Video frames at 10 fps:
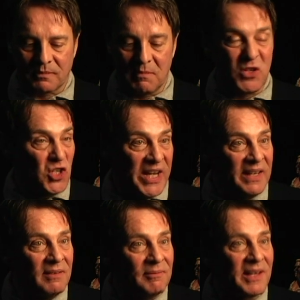
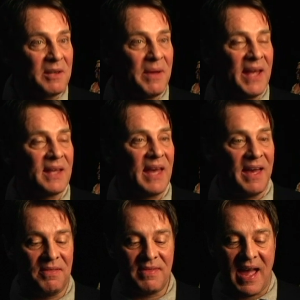machine that you make,
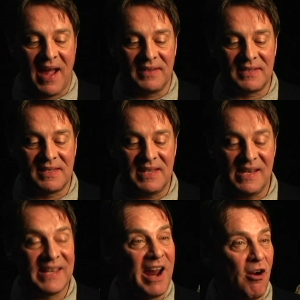and that's
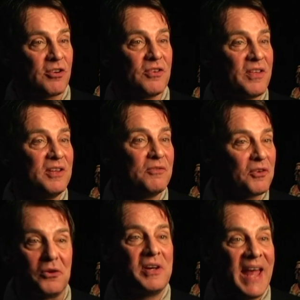the character that you've
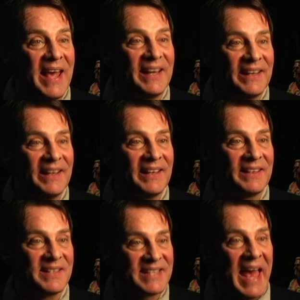created
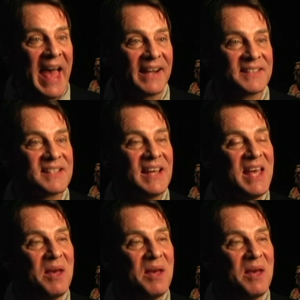in the text,